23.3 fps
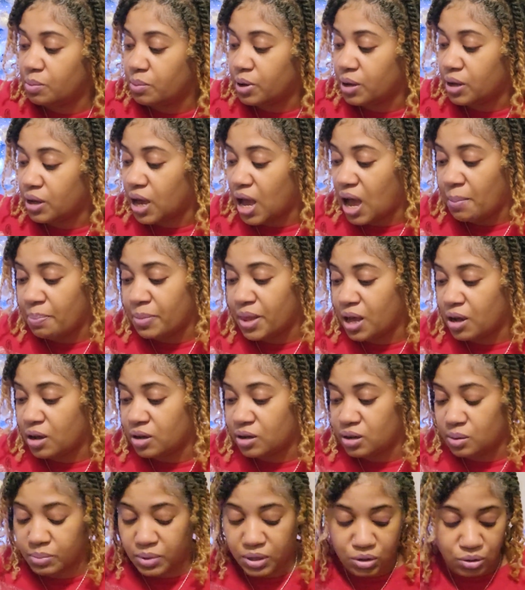but I'm not
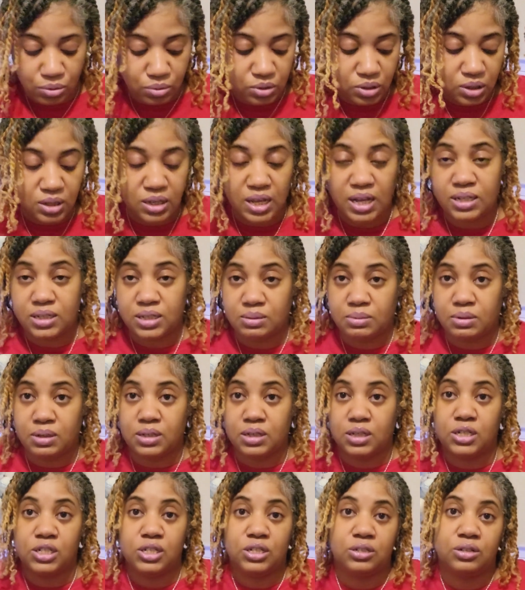going to be using that deep
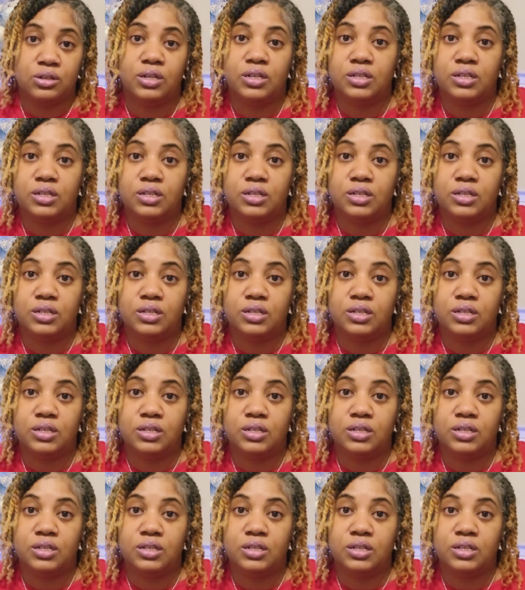conditioner